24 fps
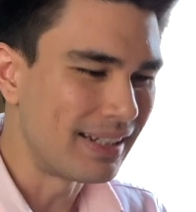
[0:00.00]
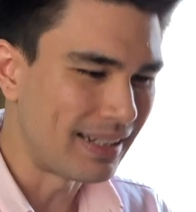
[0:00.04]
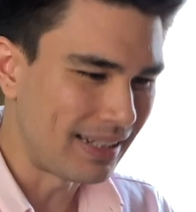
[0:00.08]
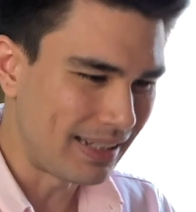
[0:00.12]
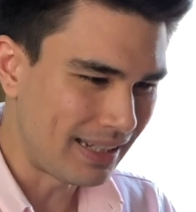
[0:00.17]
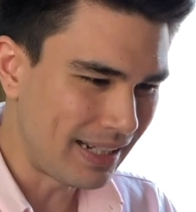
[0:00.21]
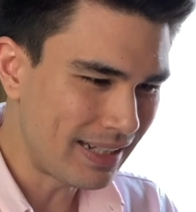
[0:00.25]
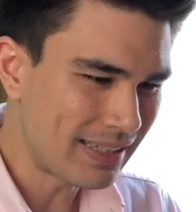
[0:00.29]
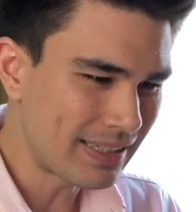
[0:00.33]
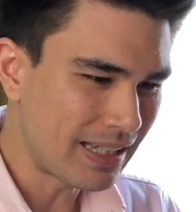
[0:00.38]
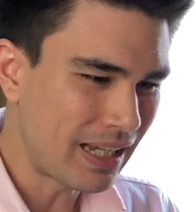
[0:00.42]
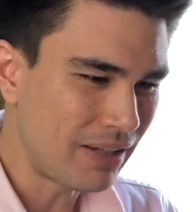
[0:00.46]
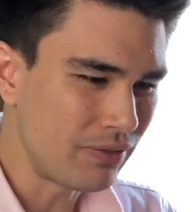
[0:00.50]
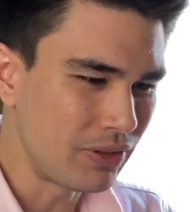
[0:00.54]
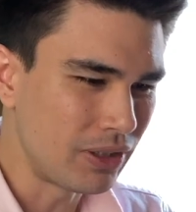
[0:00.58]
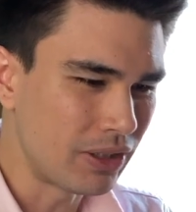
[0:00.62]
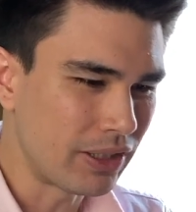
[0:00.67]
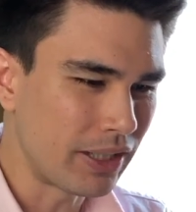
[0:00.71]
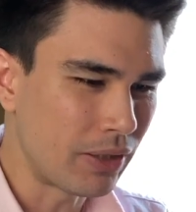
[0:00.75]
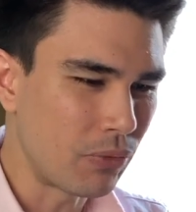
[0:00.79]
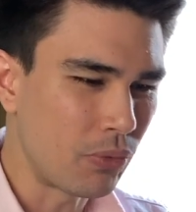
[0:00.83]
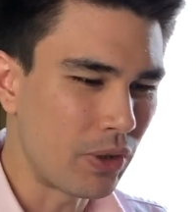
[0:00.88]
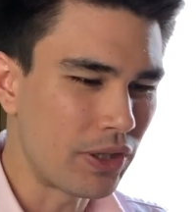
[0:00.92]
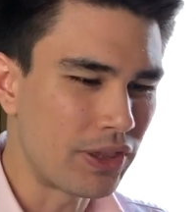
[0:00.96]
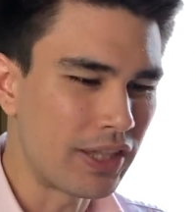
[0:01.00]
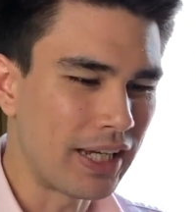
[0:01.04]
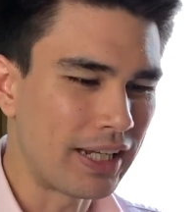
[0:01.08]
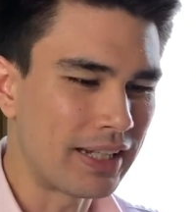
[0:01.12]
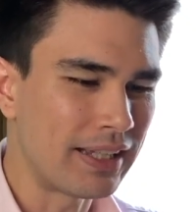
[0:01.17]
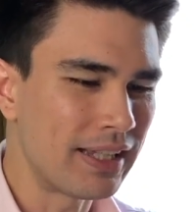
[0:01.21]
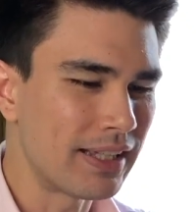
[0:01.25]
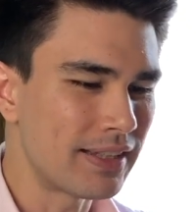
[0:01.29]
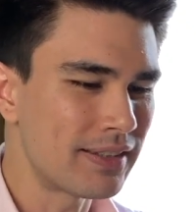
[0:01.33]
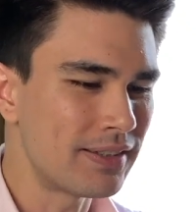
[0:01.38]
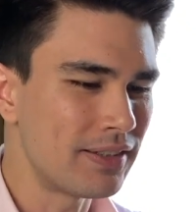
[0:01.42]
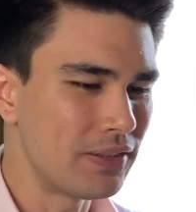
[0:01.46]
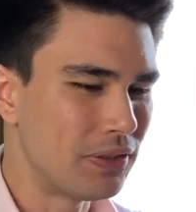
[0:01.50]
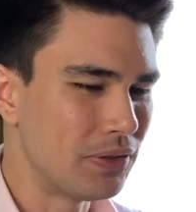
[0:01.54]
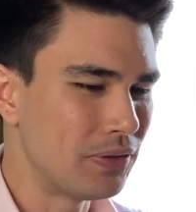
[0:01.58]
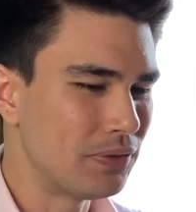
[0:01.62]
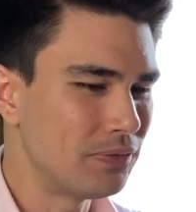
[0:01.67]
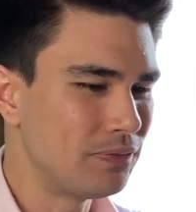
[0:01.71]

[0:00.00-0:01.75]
Let's have a look at what that gets you.